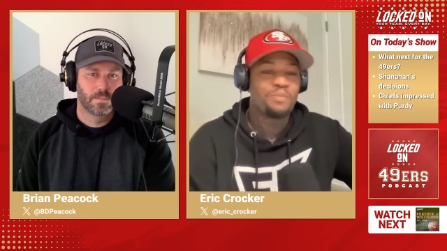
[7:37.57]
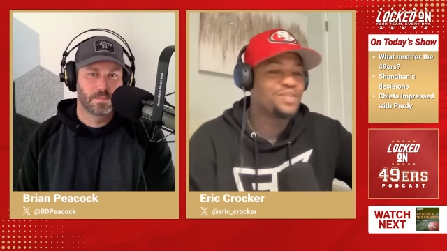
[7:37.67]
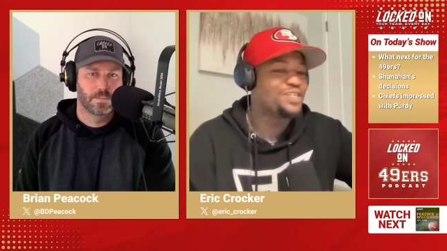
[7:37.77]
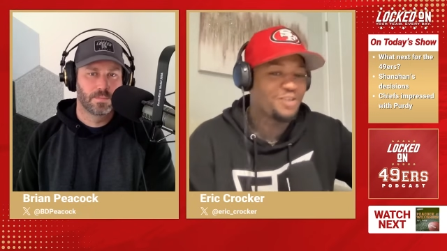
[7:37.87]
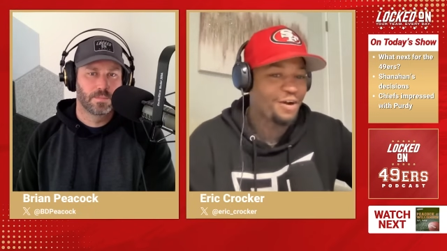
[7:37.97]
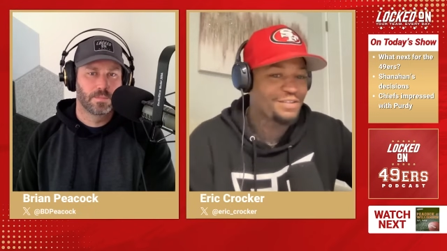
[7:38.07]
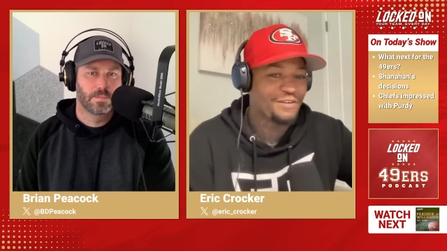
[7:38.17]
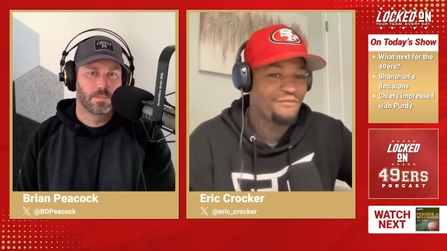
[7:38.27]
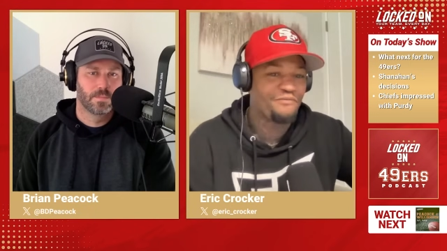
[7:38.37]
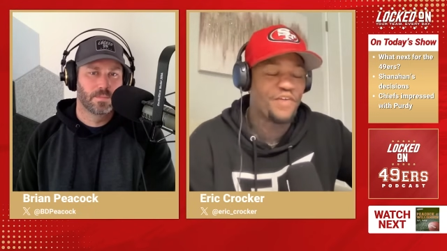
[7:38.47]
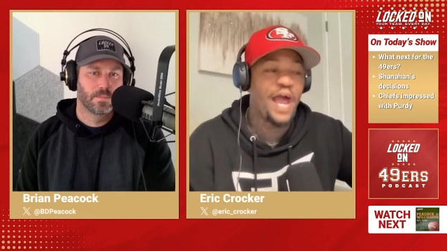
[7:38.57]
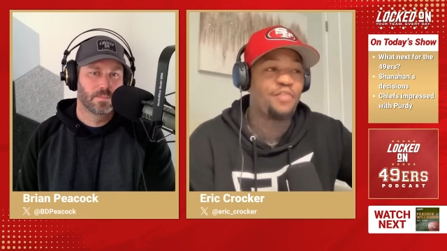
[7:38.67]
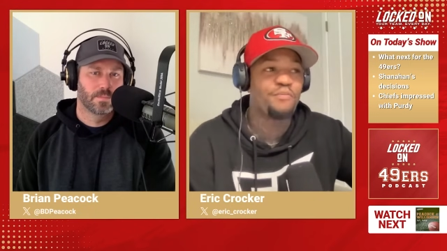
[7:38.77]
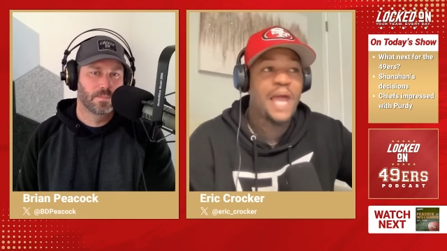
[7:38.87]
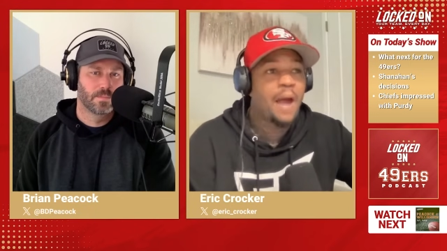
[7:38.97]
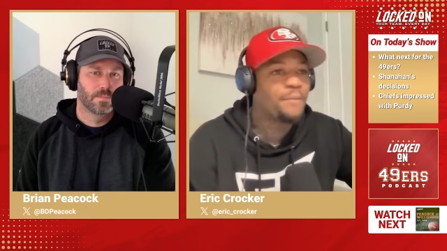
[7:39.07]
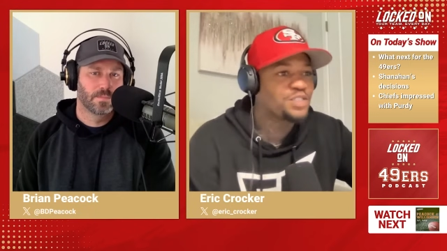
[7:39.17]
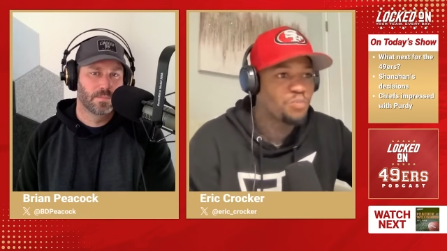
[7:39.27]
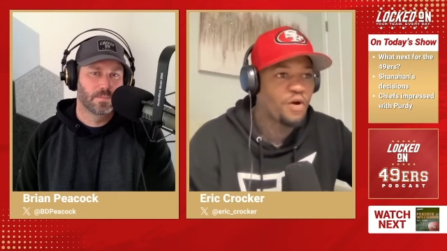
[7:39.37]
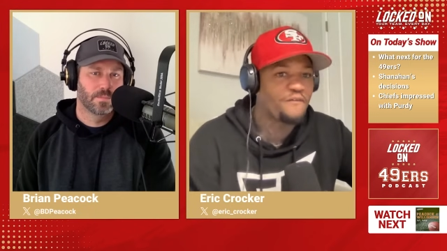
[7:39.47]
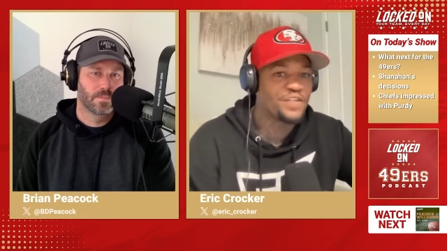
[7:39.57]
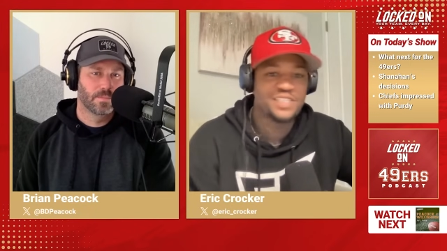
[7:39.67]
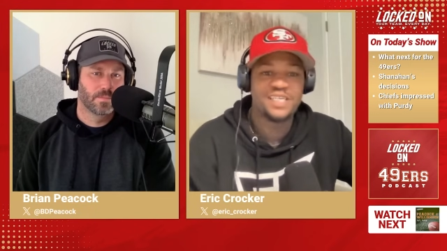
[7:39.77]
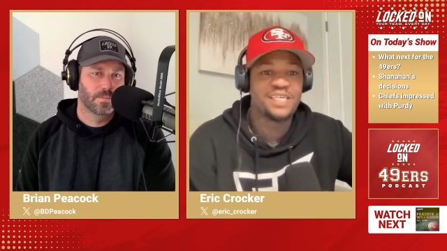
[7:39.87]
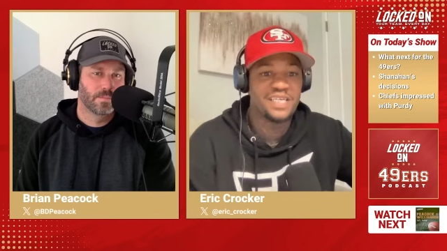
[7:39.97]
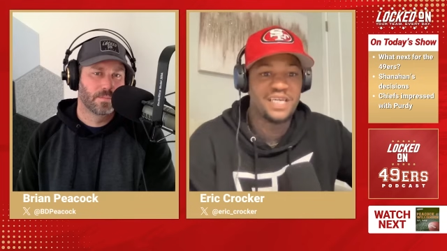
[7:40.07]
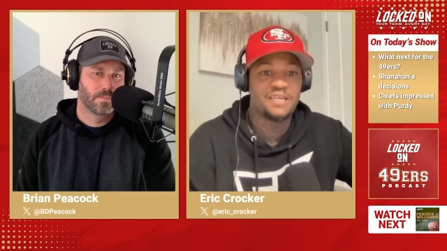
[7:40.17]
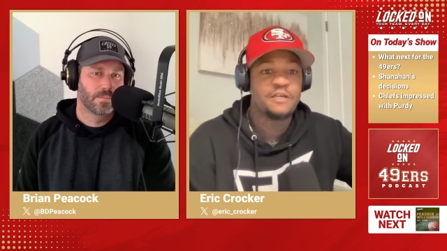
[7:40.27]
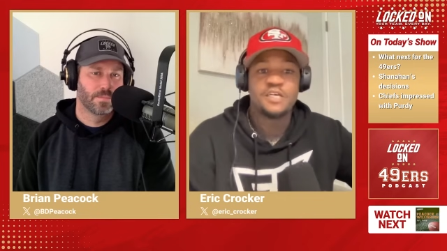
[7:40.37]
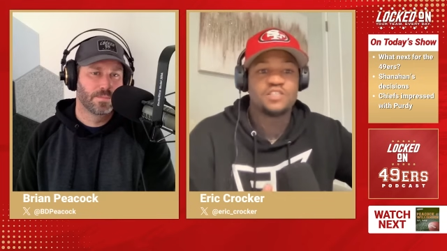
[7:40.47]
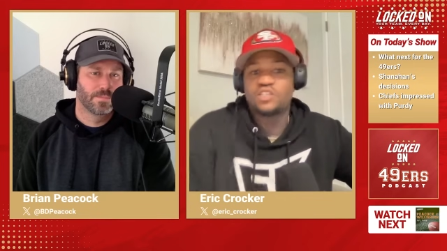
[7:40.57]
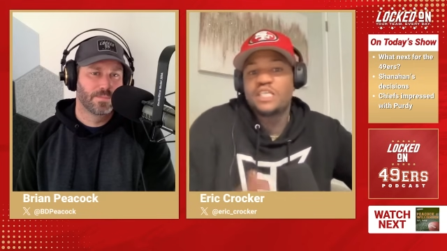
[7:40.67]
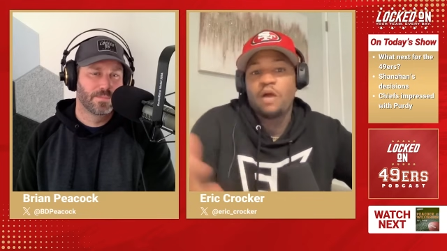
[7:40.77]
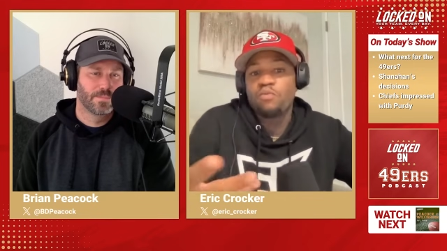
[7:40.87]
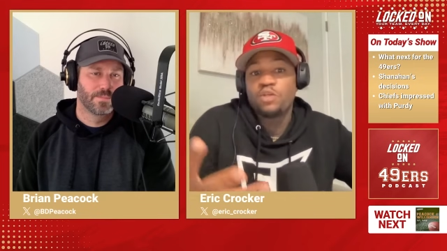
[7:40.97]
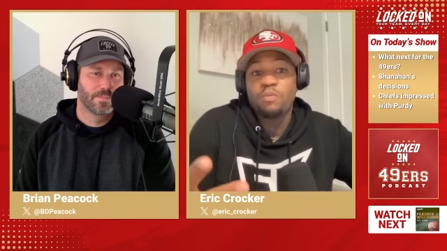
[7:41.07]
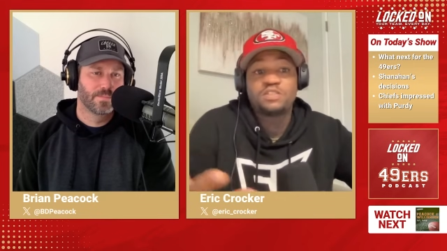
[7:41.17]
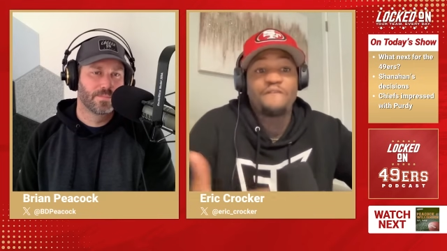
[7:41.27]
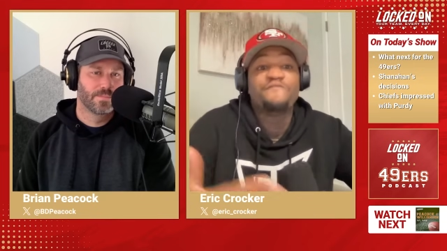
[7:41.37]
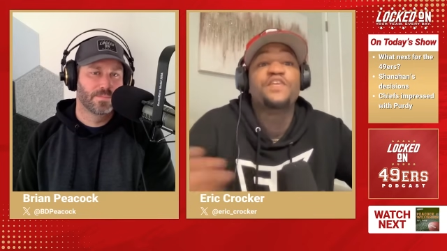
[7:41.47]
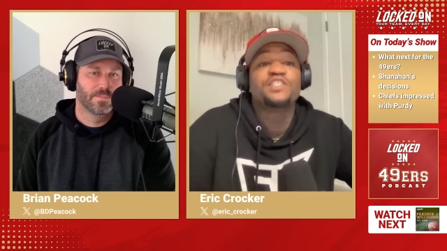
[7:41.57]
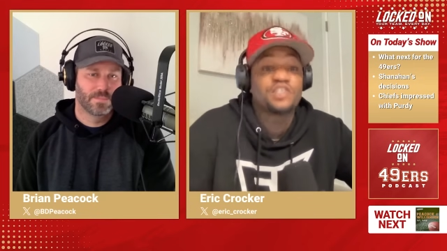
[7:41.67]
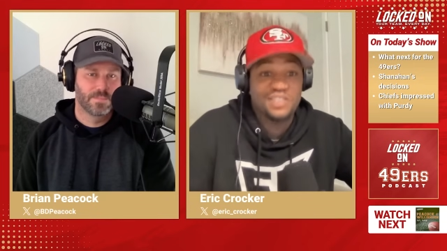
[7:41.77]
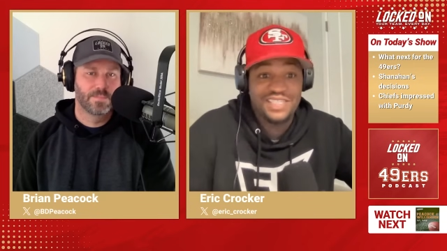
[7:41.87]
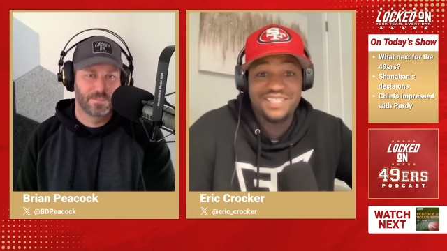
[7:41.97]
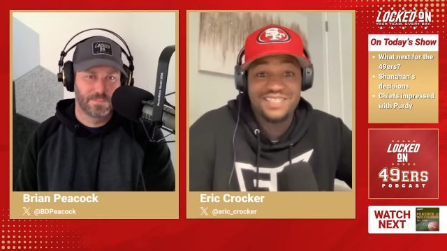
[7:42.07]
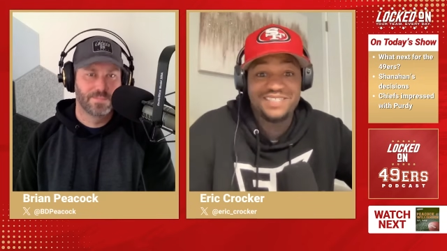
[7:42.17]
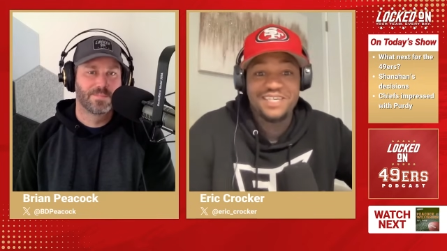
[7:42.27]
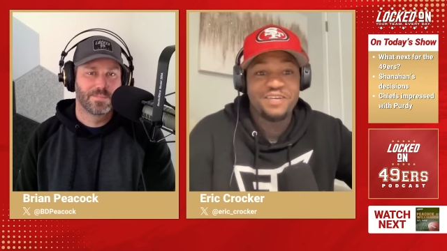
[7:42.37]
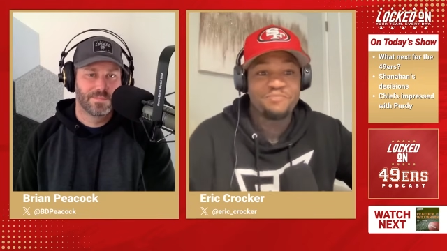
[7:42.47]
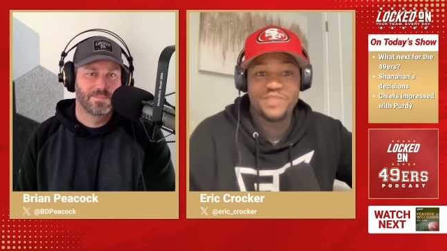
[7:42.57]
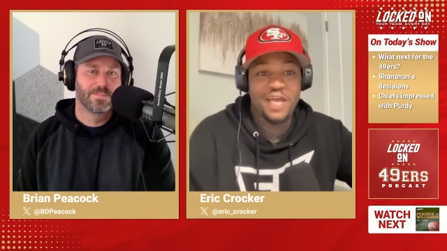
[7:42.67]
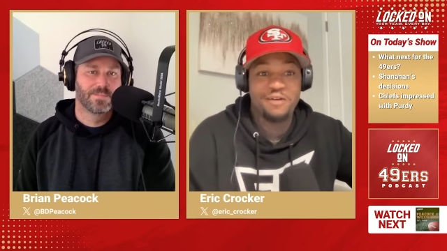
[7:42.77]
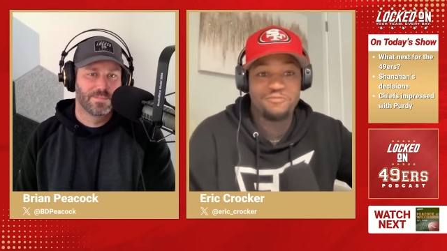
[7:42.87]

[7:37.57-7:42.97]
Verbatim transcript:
Speaker 1: But it is hard to fathom how much more efficient he can get since he had one of the most efficient seasons that